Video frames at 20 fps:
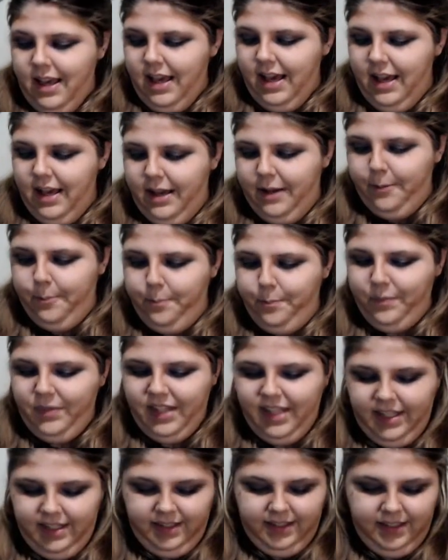
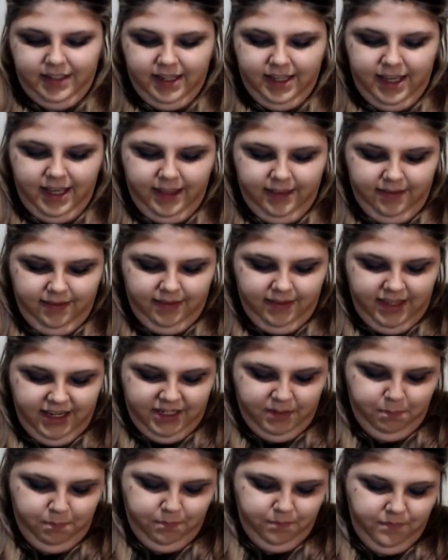because um,
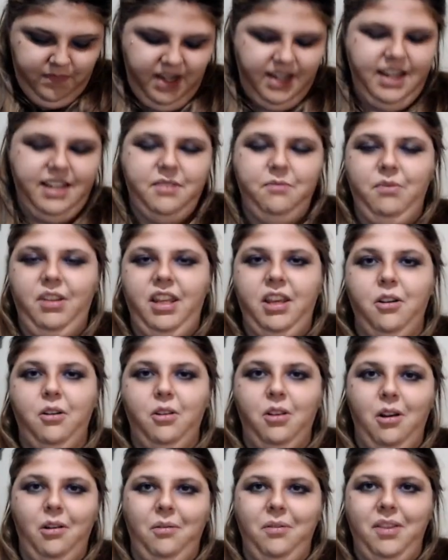this it doesn't really go
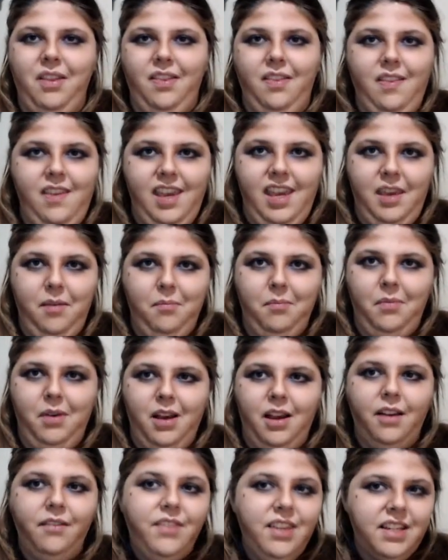along with the theme
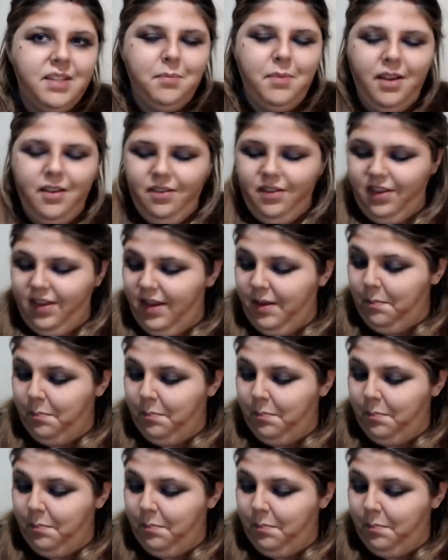of this month.